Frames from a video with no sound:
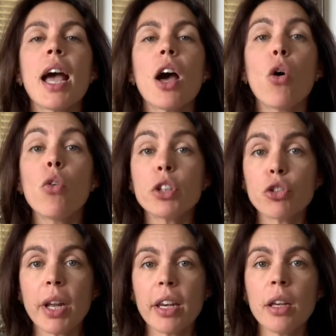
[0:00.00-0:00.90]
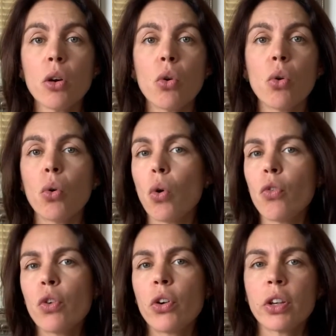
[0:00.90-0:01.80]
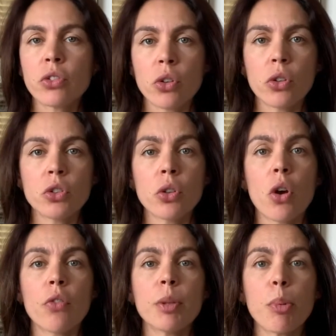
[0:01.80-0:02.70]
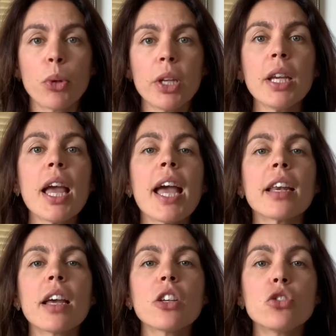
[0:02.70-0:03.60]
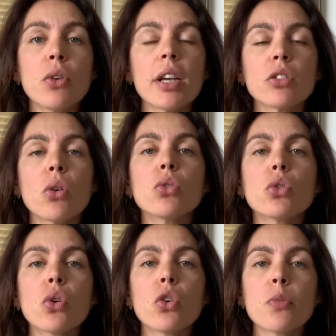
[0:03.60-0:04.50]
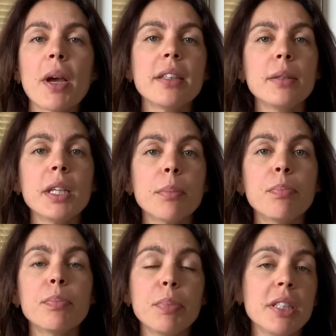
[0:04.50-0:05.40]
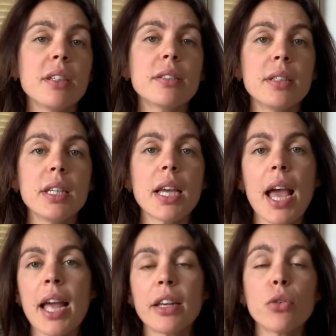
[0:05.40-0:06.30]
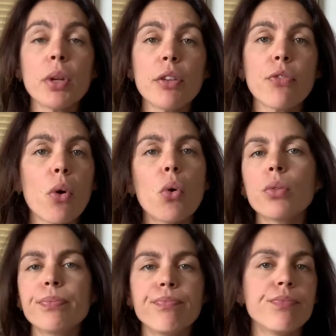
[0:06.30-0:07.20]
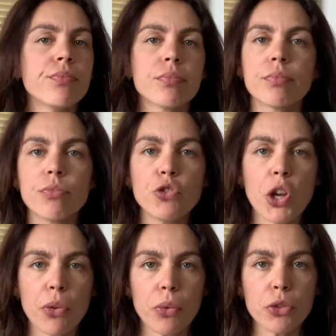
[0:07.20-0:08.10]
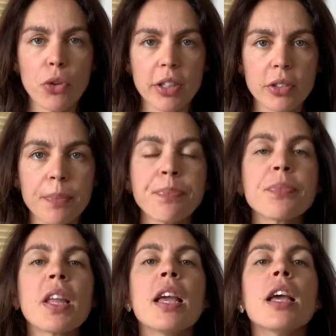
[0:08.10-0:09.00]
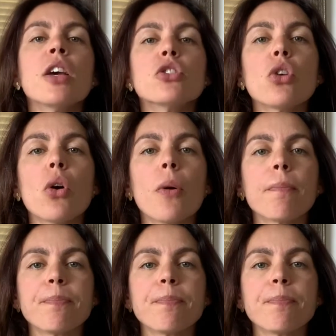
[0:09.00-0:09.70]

overtraining or overexertion of the body, and uh, stress also caused by PTSD and grief or general stress. So